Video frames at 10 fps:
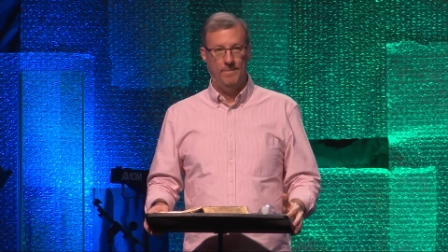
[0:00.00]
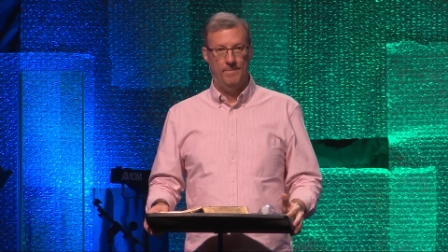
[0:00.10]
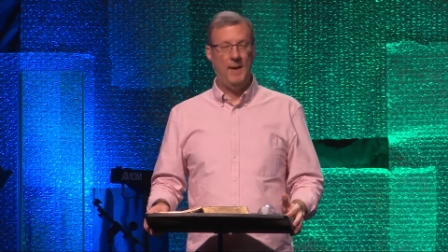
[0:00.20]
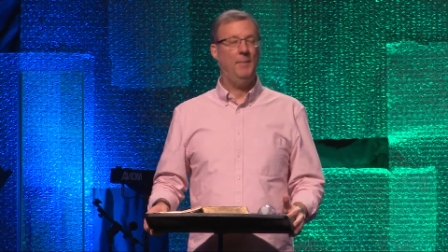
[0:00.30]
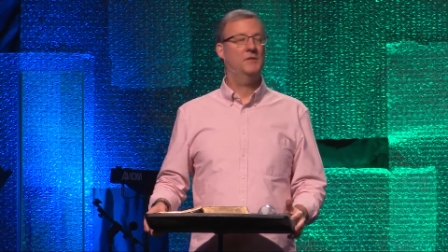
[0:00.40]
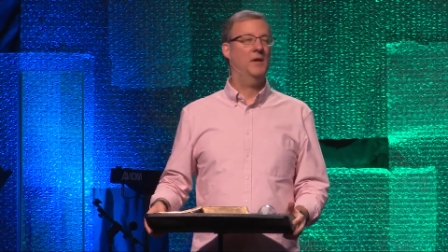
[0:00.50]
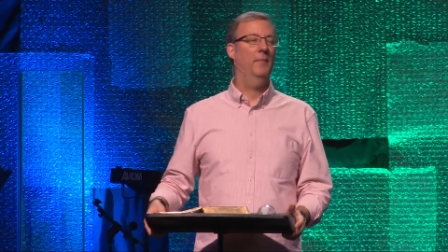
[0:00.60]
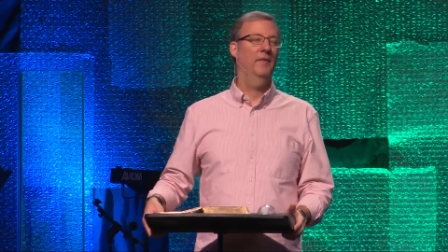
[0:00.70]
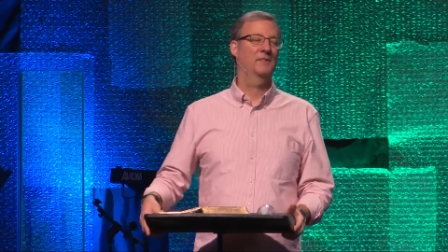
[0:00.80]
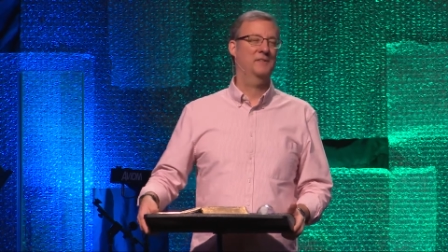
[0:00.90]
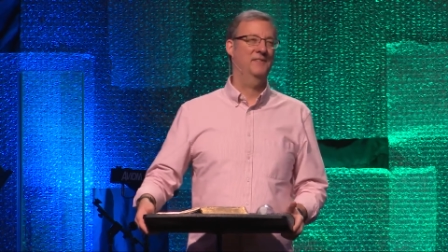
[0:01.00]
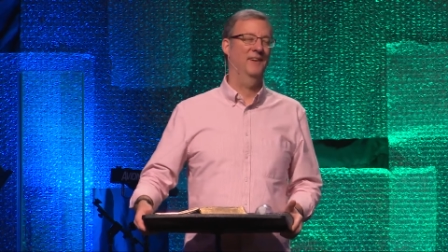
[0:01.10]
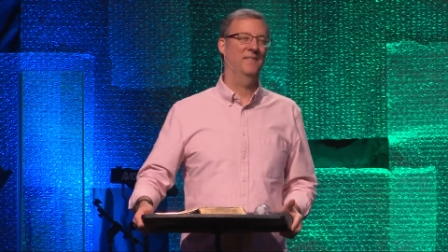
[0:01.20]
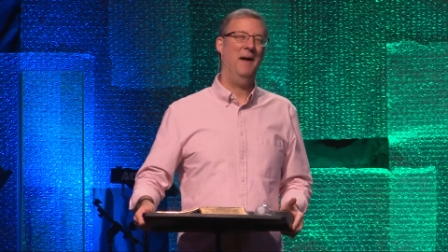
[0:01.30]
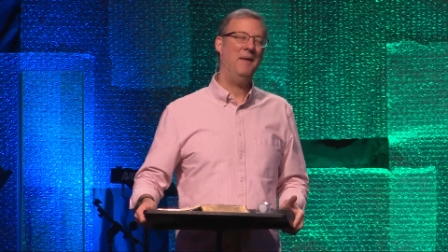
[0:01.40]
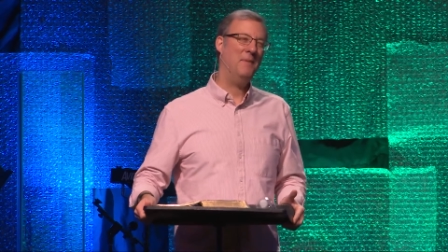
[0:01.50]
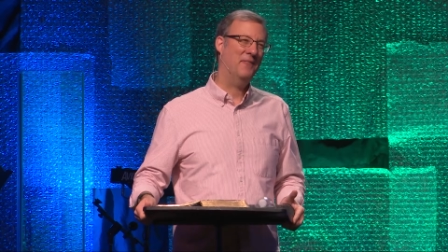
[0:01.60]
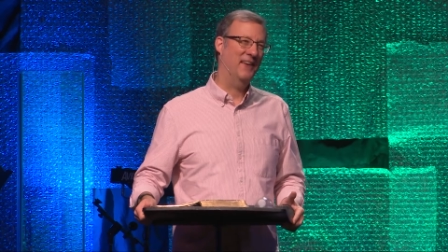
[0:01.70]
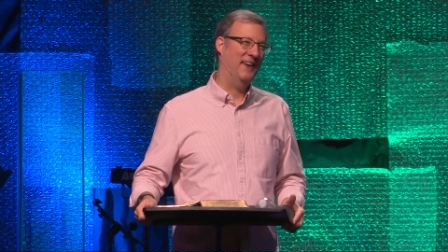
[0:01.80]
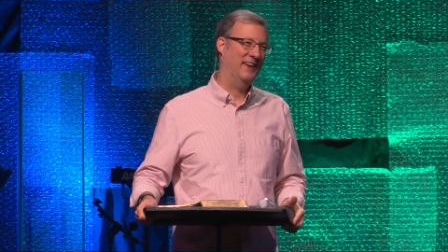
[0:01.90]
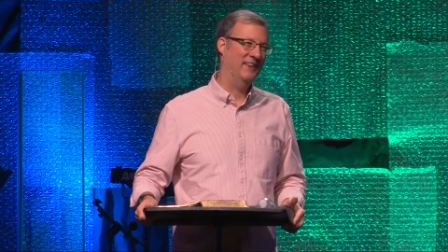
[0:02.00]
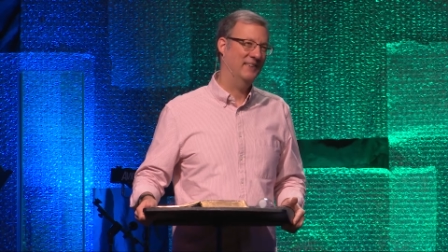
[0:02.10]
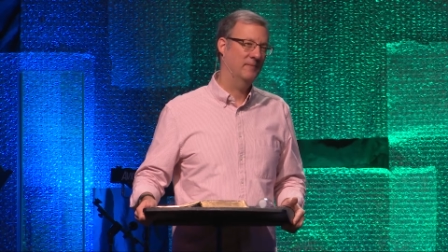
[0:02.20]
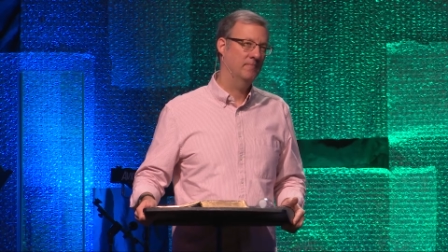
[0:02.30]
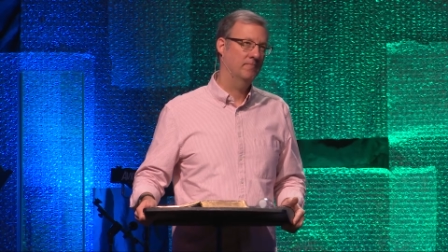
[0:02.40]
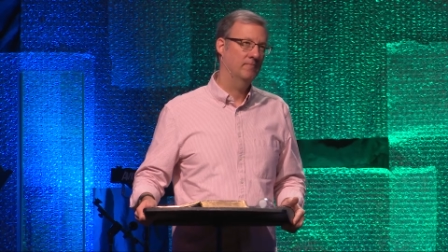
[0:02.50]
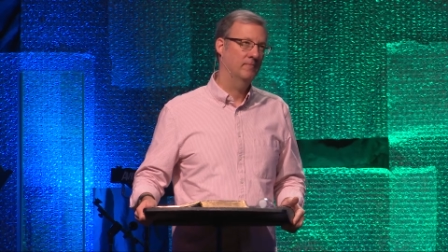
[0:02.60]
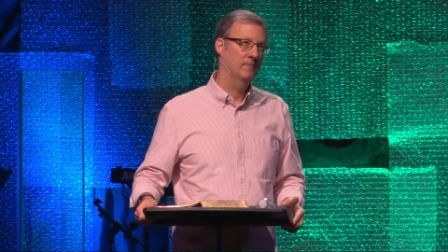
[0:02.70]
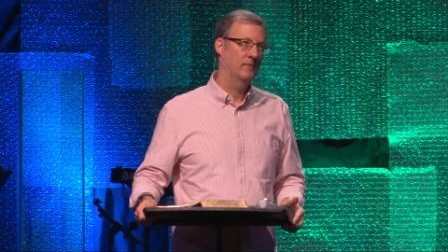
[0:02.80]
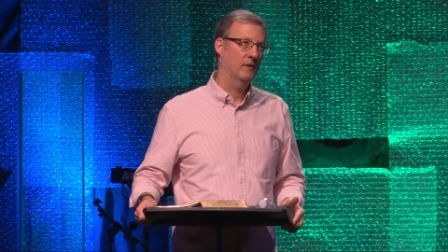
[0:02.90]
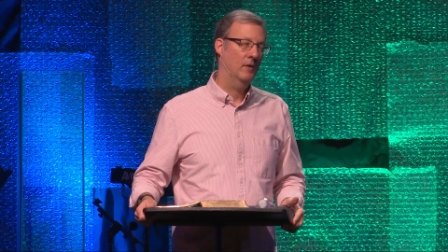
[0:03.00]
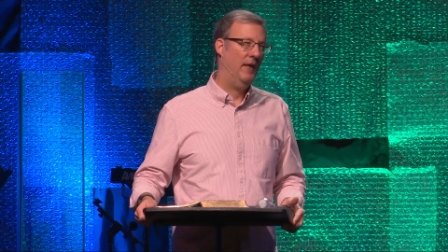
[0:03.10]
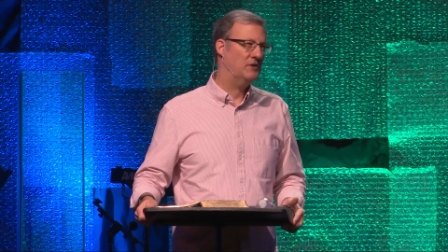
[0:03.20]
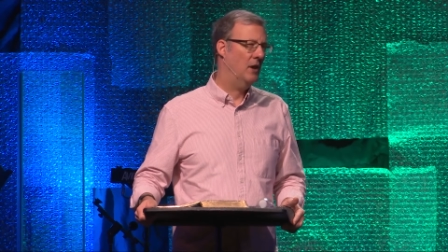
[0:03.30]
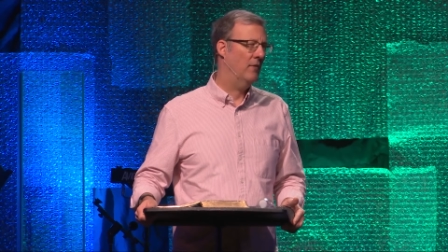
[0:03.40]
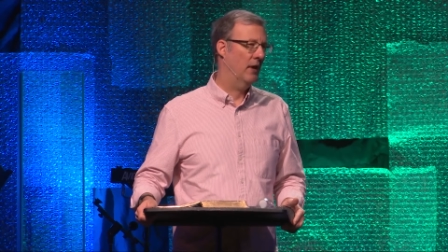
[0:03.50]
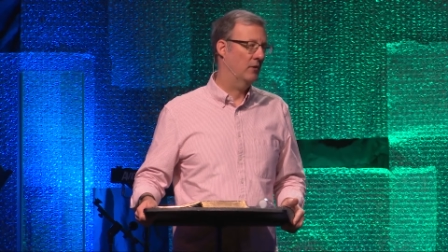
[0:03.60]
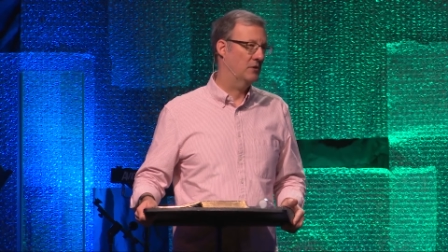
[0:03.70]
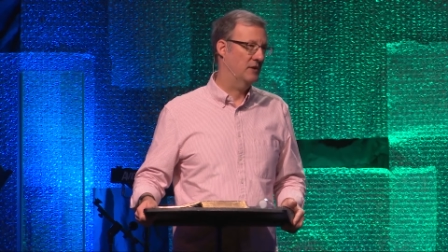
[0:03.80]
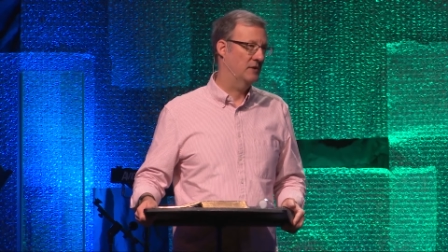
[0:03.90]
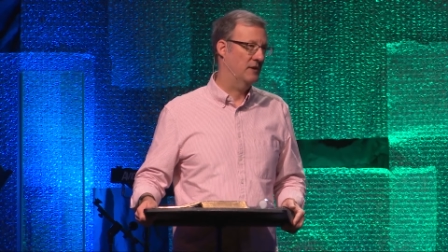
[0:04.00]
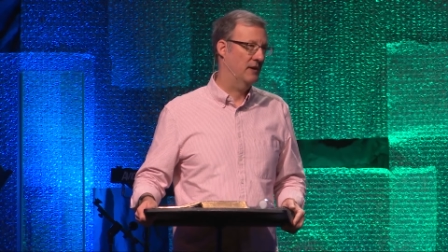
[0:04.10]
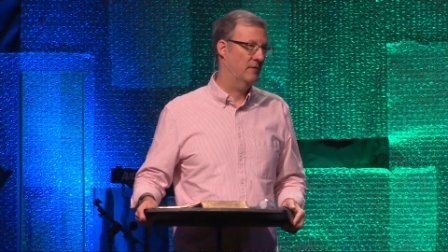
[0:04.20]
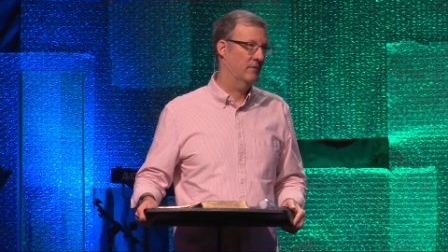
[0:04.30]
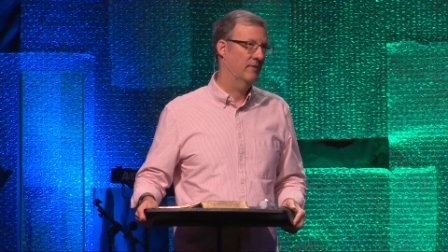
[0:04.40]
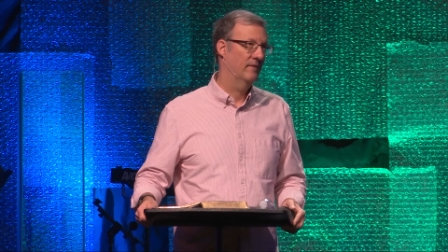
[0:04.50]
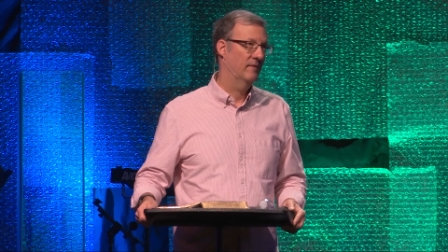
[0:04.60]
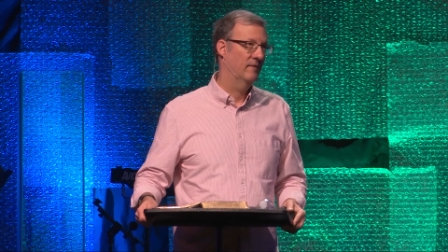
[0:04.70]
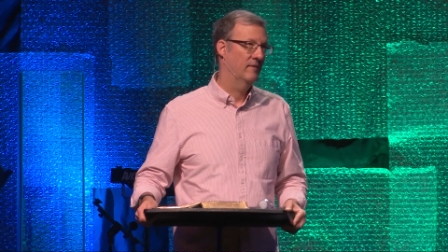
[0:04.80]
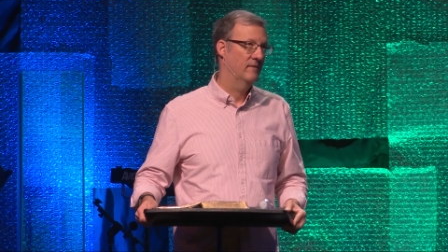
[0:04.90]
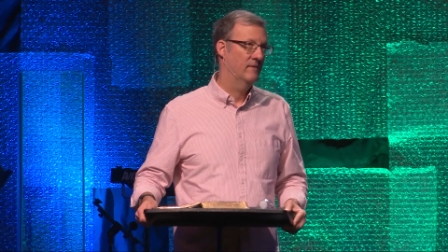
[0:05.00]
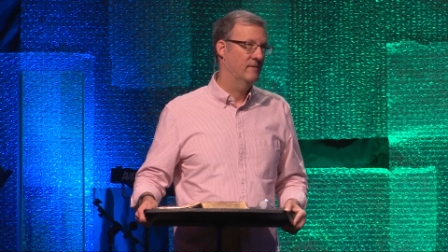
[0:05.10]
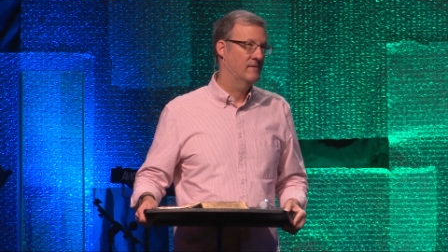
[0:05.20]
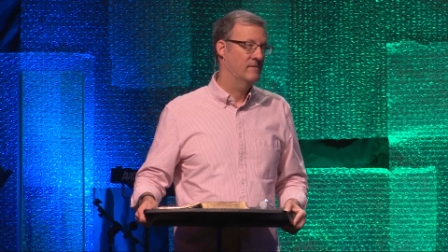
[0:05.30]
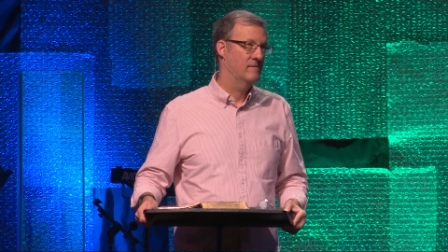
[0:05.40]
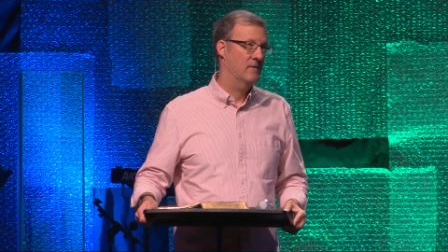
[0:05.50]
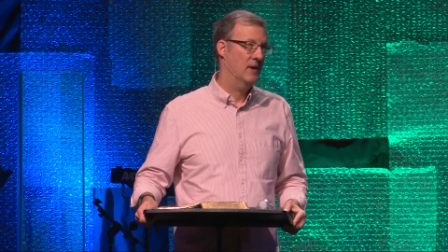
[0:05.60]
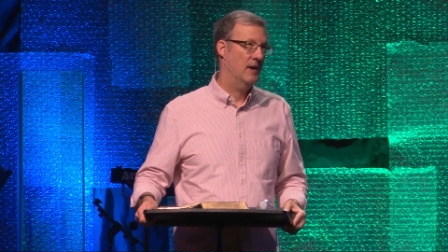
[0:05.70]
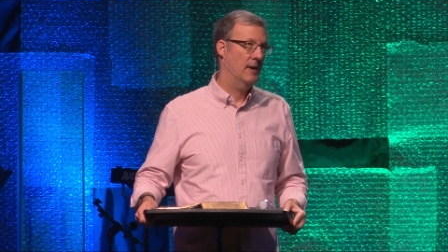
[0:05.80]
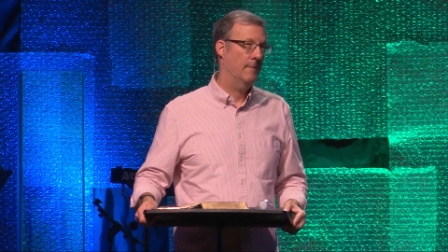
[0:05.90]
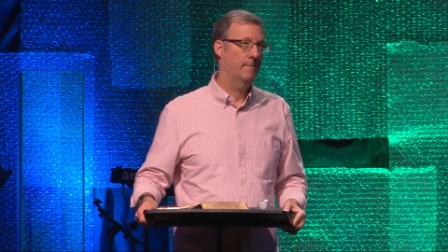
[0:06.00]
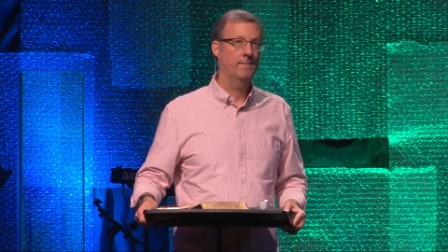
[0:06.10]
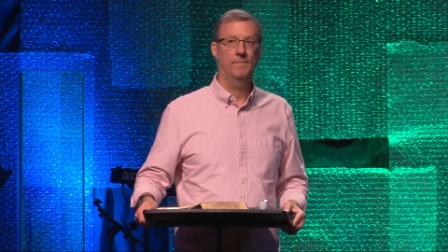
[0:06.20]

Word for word: Maybe some of us or might be thinking, well, that's all very interesting, Steve. Um,